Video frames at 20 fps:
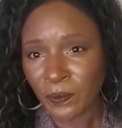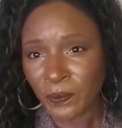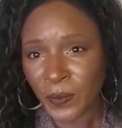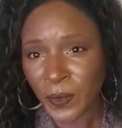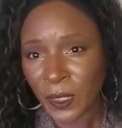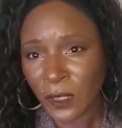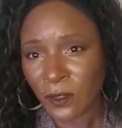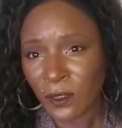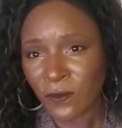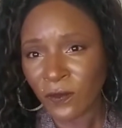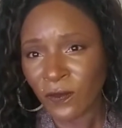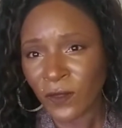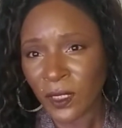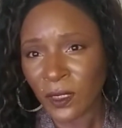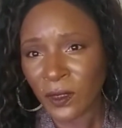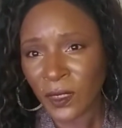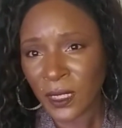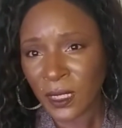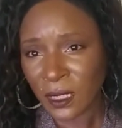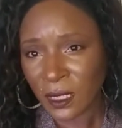
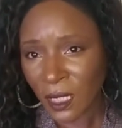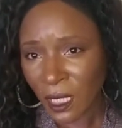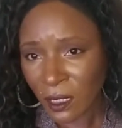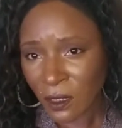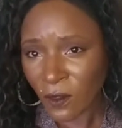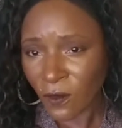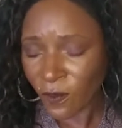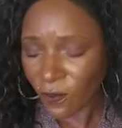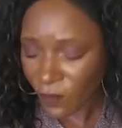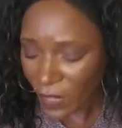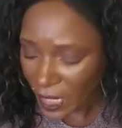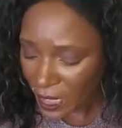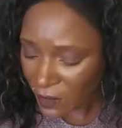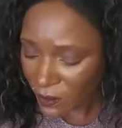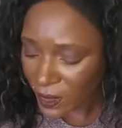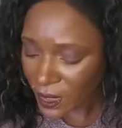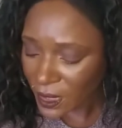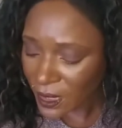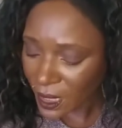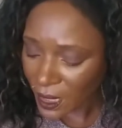beautiful, subtle
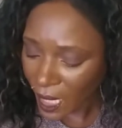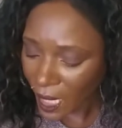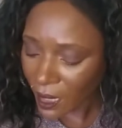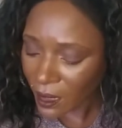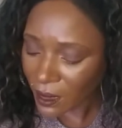fragrance that I